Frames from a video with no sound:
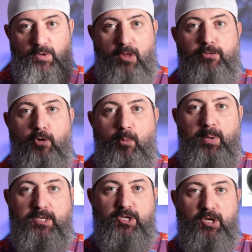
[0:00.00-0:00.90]
and I'll throw a
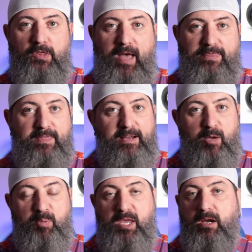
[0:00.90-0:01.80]
picture of that thing
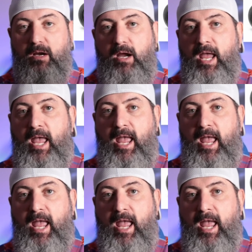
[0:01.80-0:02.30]
up here,